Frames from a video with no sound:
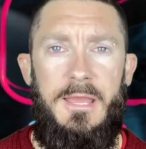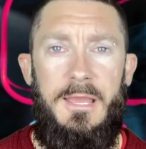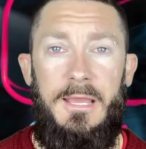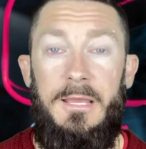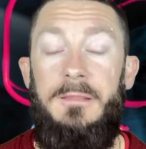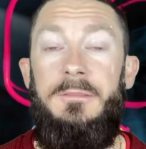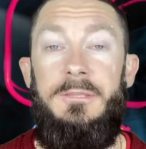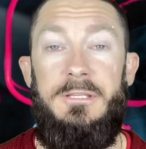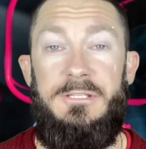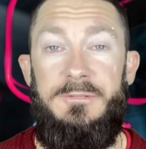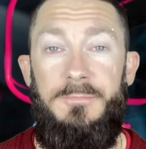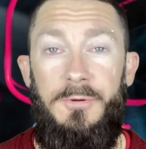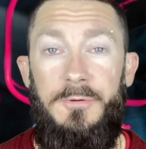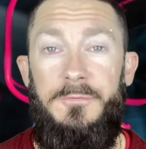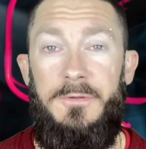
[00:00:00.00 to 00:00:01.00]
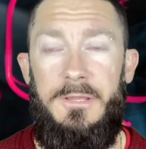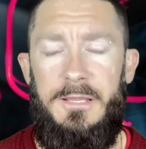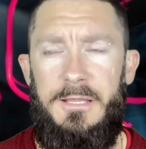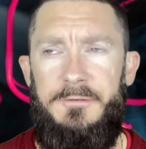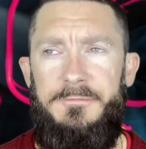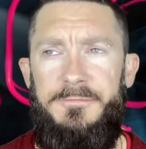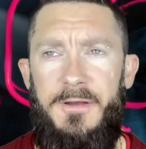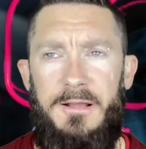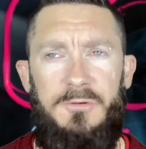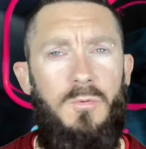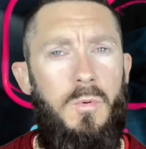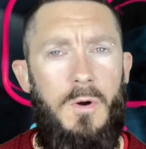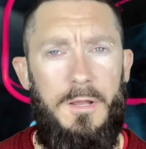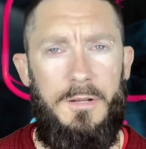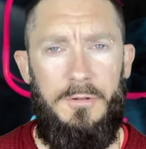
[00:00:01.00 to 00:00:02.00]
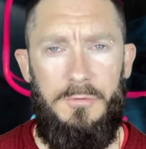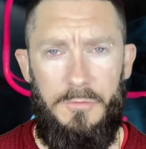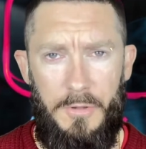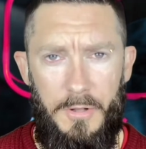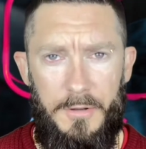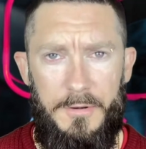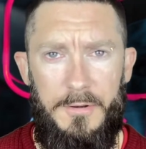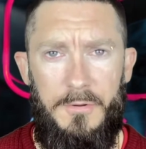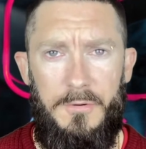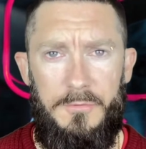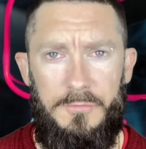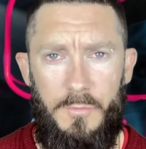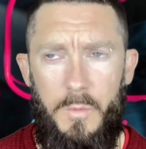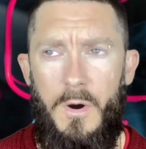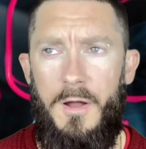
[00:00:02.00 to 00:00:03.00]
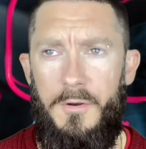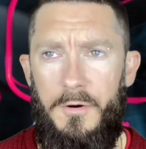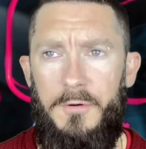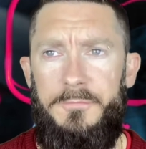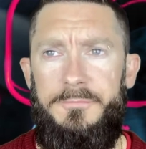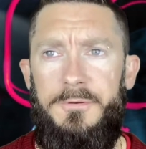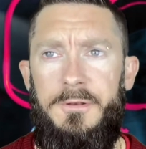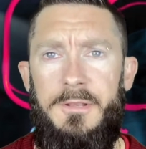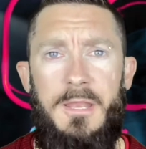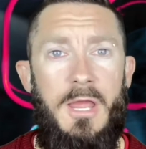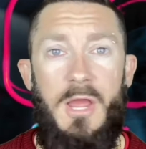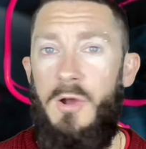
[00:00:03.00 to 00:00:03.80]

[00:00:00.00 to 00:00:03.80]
in this movie, in fact quite often,